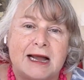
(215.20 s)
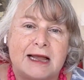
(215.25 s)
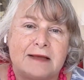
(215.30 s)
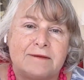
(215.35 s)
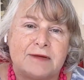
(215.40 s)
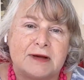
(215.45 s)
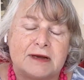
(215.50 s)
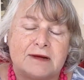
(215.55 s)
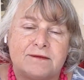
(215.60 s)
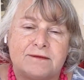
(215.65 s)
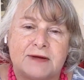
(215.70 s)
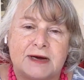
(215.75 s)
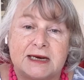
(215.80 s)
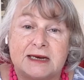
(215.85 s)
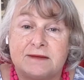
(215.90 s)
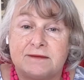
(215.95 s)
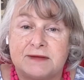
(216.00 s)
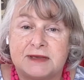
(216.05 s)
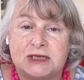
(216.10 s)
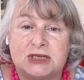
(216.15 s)
if I can find
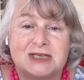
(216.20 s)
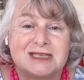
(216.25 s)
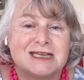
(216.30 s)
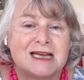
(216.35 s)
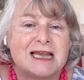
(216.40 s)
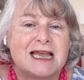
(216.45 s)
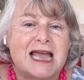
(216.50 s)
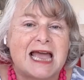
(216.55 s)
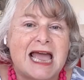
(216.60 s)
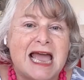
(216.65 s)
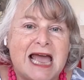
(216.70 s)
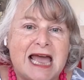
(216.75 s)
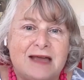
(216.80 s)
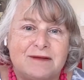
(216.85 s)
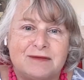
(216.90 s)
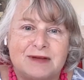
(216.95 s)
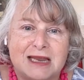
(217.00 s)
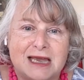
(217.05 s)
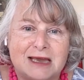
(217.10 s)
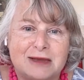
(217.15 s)
any veggies I
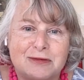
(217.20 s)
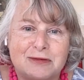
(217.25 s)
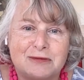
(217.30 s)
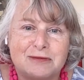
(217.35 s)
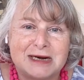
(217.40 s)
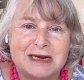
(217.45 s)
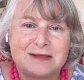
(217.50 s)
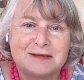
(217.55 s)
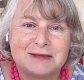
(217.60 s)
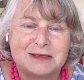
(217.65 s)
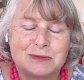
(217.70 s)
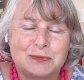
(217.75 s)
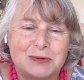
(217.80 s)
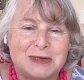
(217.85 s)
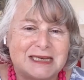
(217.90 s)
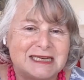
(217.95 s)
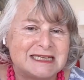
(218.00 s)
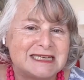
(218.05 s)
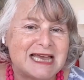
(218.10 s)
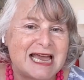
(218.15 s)
haven't had already this
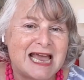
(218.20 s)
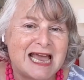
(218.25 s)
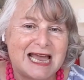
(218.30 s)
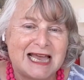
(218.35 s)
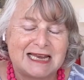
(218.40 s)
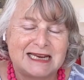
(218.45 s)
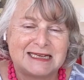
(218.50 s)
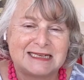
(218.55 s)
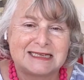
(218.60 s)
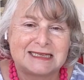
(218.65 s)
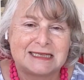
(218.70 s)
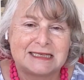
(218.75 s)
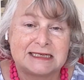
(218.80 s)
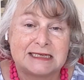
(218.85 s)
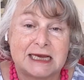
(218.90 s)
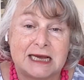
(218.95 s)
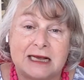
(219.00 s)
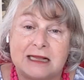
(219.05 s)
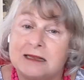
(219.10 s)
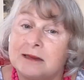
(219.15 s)
week to add into the
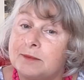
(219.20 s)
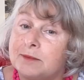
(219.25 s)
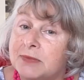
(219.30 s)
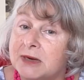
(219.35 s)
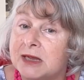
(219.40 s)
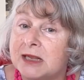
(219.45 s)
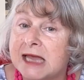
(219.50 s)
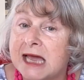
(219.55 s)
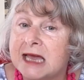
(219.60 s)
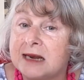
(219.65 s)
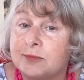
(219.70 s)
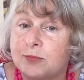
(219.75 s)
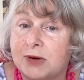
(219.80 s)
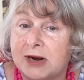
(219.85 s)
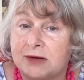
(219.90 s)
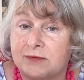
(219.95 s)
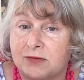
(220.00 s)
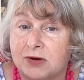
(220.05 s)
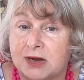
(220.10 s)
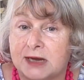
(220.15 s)
dal. But I'll add
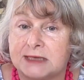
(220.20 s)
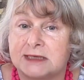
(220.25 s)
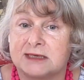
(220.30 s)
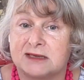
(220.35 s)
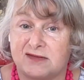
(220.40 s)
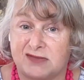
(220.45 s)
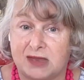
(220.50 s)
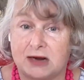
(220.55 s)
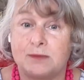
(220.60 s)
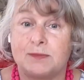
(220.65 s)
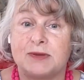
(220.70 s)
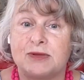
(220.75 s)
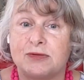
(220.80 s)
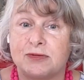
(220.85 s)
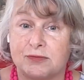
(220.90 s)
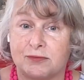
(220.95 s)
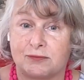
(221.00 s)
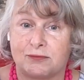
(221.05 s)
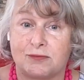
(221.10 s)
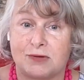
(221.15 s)
brown rice, so that'll be
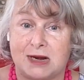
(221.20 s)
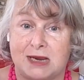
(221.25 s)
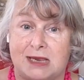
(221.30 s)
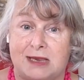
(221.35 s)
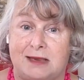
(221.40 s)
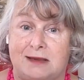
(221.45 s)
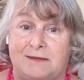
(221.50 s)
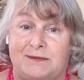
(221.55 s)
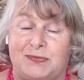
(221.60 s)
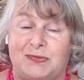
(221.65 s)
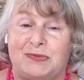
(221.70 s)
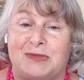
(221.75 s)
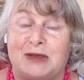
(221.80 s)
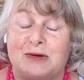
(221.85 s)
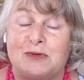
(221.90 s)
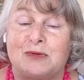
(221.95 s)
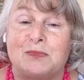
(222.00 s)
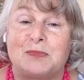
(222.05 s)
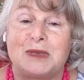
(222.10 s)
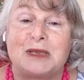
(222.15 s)
3.
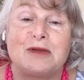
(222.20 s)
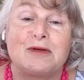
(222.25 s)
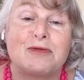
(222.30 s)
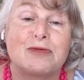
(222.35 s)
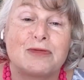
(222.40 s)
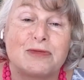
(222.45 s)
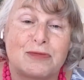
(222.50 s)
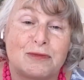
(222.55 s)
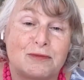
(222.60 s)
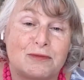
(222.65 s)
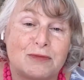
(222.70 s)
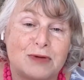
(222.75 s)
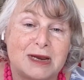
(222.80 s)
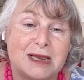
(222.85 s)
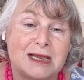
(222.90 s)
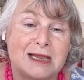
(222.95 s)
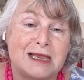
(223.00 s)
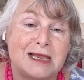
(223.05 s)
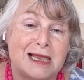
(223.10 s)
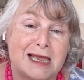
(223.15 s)
That'll be
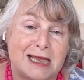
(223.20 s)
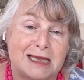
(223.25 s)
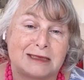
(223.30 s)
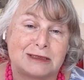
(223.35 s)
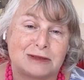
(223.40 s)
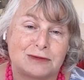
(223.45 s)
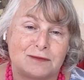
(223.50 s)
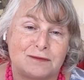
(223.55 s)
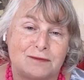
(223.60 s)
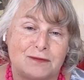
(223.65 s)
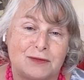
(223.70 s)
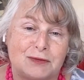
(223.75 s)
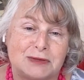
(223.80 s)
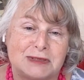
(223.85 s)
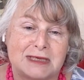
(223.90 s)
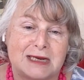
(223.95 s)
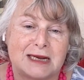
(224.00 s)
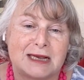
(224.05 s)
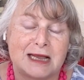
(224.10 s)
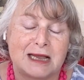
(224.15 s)
3 extra
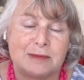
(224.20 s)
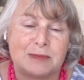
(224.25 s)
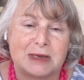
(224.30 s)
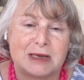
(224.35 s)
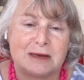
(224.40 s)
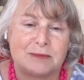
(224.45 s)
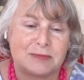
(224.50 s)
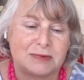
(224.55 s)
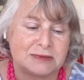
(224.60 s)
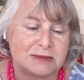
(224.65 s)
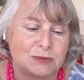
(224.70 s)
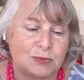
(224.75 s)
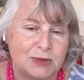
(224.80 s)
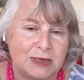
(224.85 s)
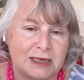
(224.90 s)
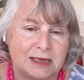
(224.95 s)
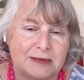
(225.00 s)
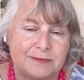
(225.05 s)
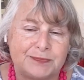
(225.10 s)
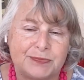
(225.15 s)
foods that are coming up this
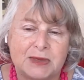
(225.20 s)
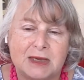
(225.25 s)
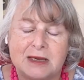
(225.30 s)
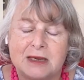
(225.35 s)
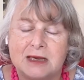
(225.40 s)
week.